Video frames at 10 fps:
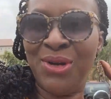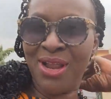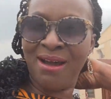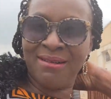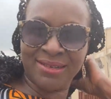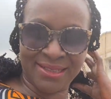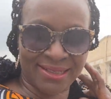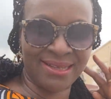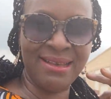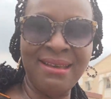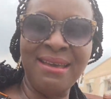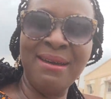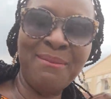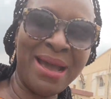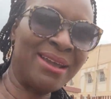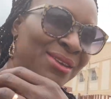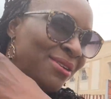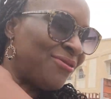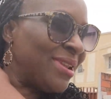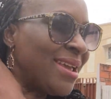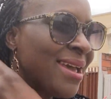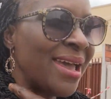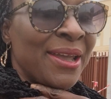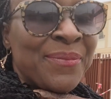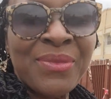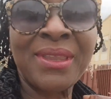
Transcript: lots my lovely hair.